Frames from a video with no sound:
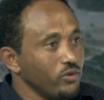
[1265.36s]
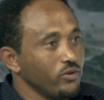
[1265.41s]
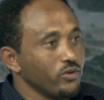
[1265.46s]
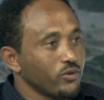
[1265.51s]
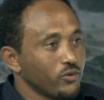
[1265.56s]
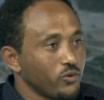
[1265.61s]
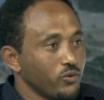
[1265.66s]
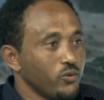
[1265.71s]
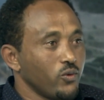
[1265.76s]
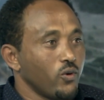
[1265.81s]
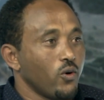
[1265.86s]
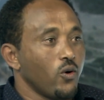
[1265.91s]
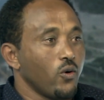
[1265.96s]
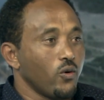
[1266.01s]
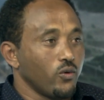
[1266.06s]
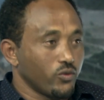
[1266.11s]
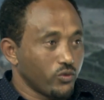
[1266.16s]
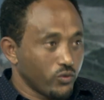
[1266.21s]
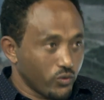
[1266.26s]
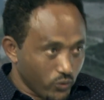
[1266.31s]

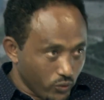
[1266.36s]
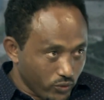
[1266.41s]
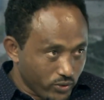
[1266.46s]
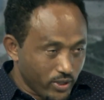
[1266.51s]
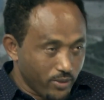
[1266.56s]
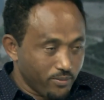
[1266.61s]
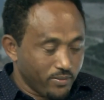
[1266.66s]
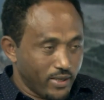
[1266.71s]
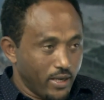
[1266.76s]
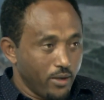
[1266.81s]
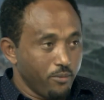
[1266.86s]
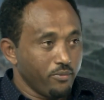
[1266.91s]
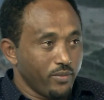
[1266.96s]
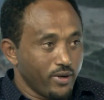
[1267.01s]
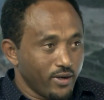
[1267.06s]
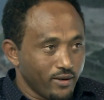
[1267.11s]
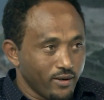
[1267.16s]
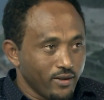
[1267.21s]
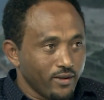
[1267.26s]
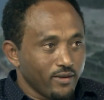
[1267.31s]
to
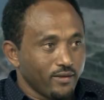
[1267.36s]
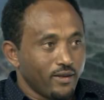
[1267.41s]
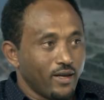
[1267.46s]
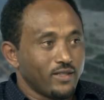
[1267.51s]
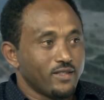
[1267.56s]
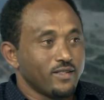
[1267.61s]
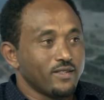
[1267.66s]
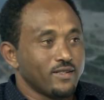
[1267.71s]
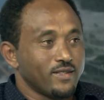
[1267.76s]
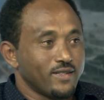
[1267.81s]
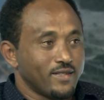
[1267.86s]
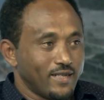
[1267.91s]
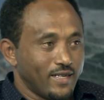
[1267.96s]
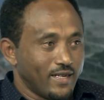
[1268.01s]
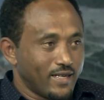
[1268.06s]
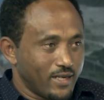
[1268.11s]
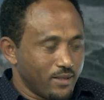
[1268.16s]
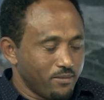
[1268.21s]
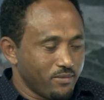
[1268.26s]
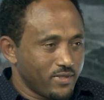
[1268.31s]
September. That is the
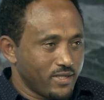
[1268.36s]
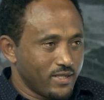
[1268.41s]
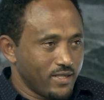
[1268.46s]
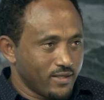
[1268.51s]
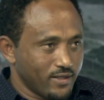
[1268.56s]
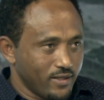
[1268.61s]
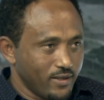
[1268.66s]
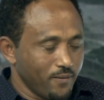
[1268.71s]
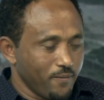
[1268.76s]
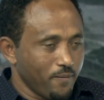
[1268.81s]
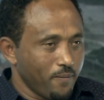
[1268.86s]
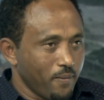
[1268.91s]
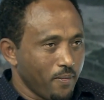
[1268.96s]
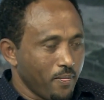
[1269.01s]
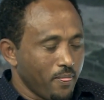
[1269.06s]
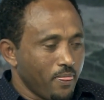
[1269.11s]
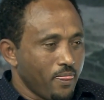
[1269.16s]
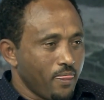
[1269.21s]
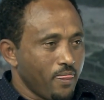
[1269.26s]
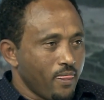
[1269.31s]
current season,
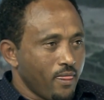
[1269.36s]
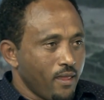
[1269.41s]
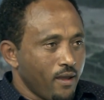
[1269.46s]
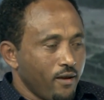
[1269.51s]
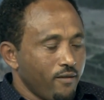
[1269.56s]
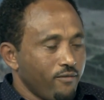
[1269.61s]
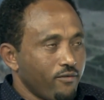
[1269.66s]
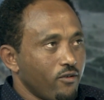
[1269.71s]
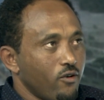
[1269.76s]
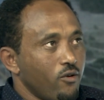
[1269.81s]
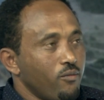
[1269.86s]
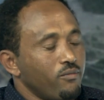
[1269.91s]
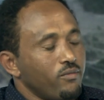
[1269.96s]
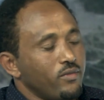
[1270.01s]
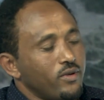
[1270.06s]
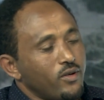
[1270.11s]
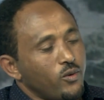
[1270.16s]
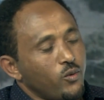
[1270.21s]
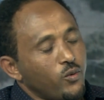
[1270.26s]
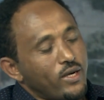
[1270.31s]
from
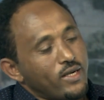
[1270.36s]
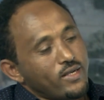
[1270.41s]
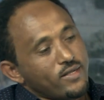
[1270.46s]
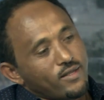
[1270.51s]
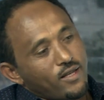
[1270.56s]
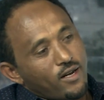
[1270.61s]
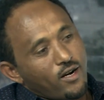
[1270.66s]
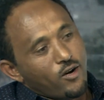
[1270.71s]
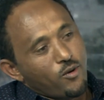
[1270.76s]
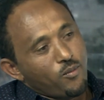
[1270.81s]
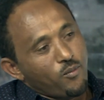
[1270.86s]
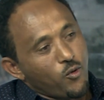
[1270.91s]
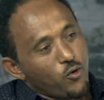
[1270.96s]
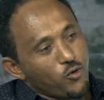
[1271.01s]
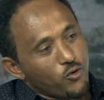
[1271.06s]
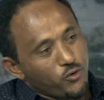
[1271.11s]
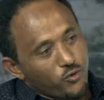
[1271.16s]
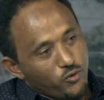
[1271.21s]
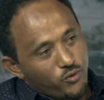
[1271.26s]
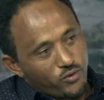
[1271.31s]
western
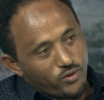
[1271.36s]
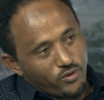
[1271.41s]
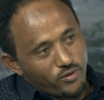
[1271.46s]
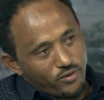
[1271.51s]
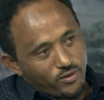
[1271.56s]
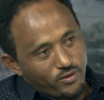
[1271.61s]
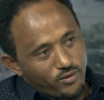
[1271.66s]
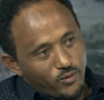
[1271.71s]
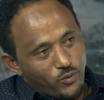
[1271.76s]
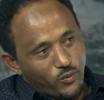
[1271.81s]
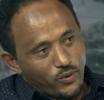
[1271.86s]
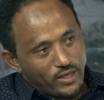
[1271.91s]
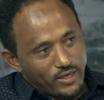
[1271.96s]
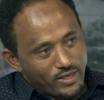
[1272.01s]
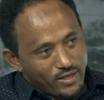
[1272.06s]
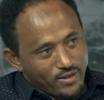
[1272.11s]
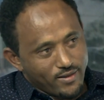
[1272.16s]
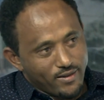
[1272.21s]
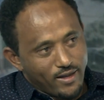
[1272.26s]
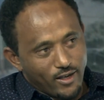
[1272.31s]
monsoon
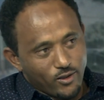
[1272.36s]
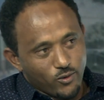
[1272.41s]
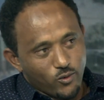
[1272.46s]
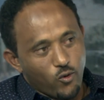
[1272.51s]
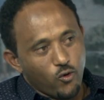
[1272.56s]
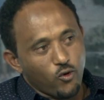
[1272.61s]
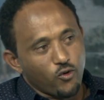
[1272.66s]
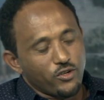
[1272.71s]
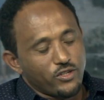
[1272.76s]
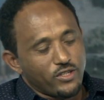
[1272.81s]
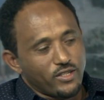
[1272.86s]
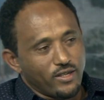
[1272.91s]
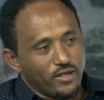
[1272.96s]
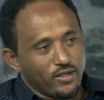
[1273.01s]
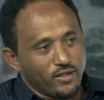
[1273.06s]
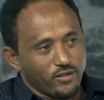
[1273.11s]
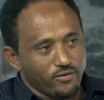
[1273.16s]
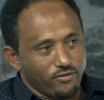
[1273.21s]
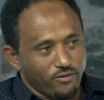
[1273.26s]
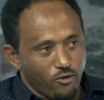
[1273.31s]
wind that
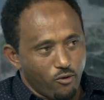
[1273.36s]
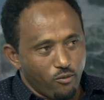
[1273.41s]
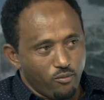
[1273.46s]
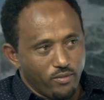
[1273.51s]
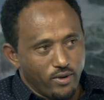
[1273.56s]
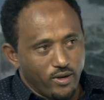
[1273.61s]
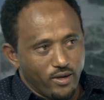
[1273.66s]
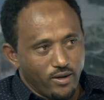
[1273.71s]
originates from